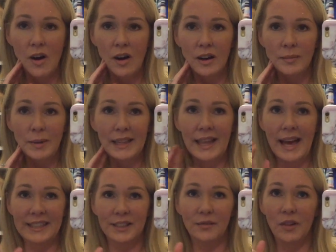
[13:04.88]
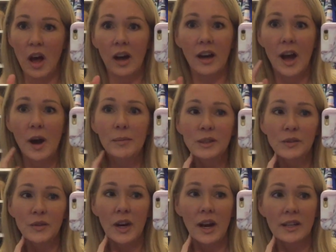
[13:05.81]
on my last vlog. I
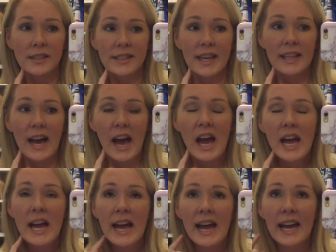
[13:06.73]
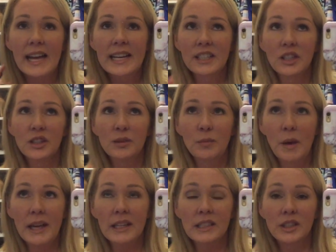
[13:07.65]
almost forgot to say that. It just
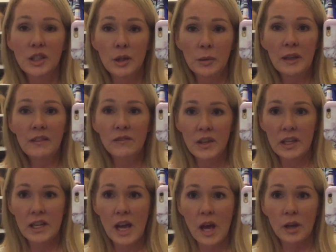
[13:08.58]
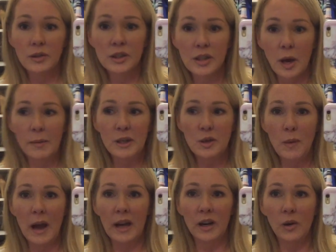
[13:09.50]
makes doing videos so much
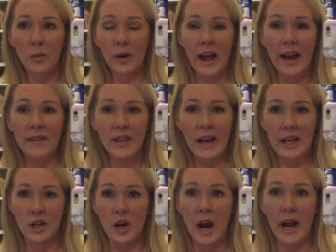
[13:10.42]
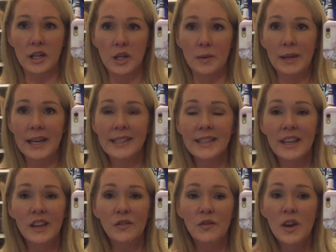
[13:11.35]
better when I have that interaction because
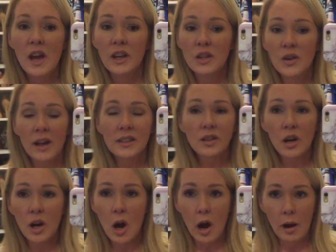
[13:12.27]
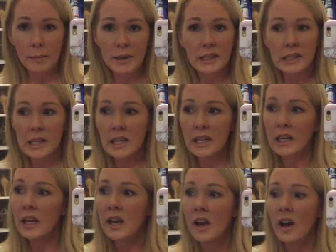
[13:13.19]
if you guys aren't
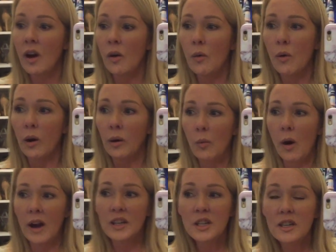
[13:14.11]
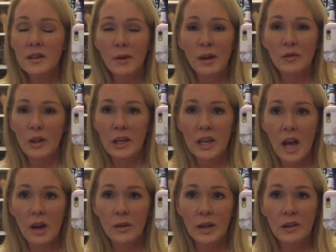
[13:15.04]
commenting or watching my
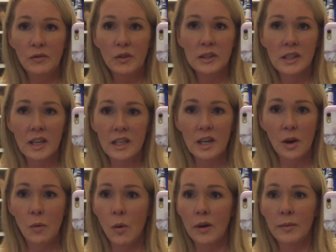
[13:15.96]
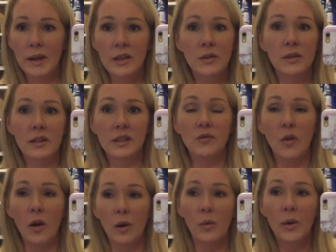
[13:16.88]
video, it feels like, you know, what am I doing this
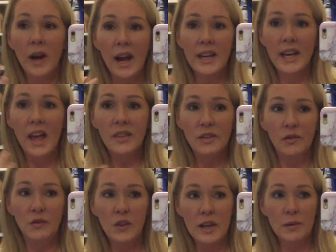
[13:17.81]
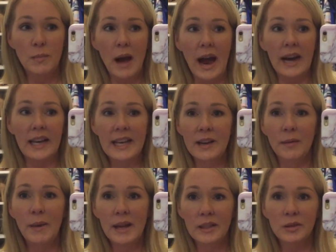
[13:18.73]
for? When I get the feedback,
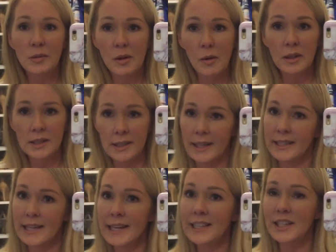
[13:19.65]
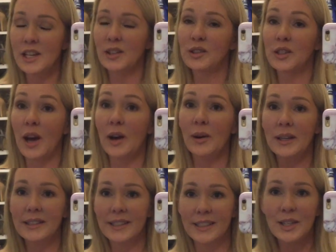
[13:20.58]
it makes me want to continue. So
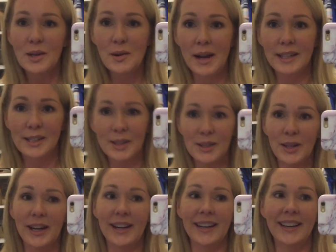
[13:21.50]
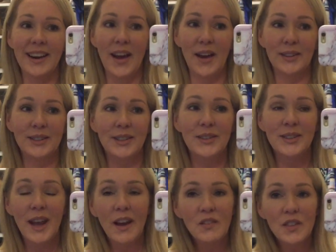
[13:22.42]
it's a two-way street, you know? So
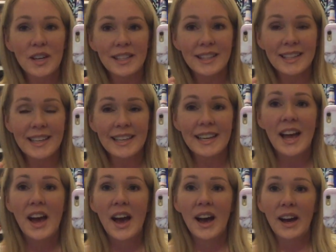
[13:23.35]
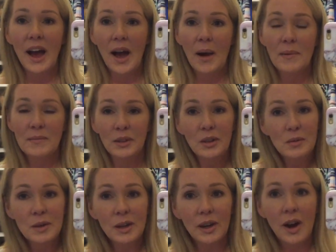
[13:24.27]
definitely um,
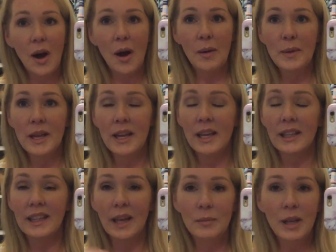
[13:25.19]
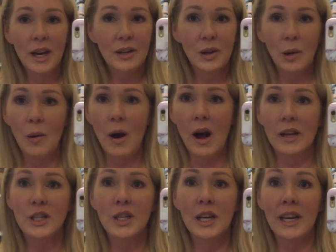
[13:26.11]
leave me your comment. Let me know you're
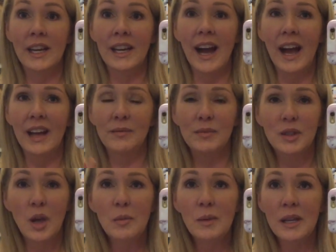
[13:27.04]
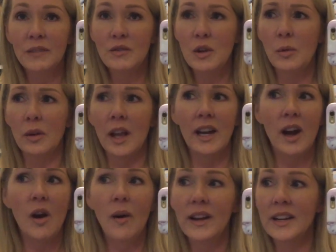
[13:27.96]
watching. Um, so many of you were
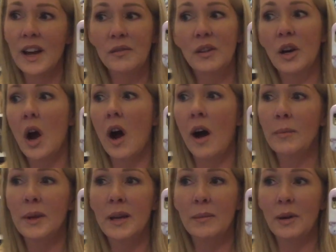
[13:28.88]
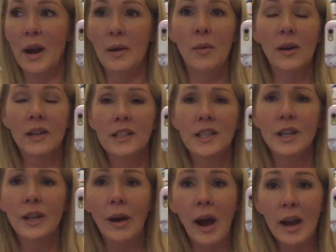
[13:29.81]
like, oh, I never comment, but I wanted
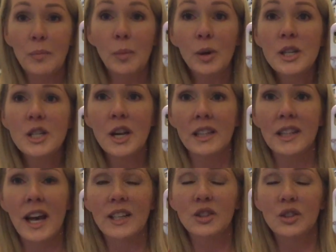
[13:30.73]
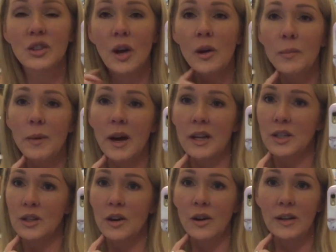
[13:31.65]
to. I appreciate that so
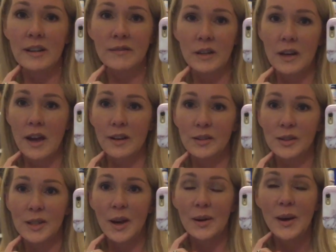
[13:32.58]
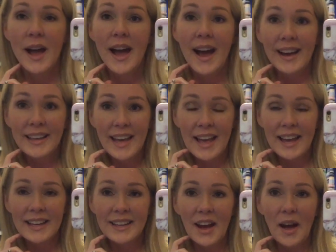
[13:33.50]
much. You don't even know. So
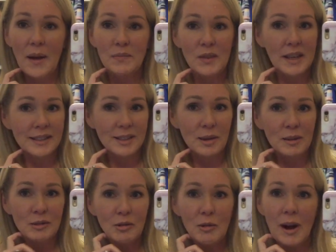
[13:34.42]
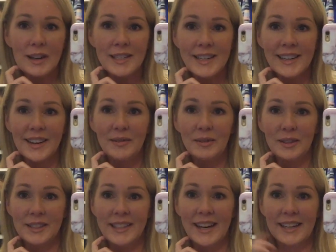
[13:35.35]
again, um, thanks so much for watching and we'll
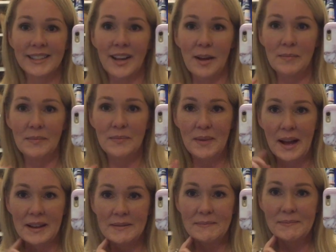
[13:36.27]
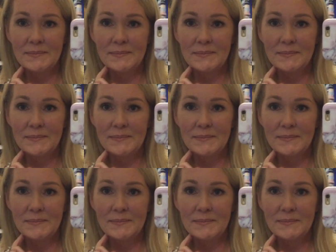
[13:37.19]
see you next time. Bye.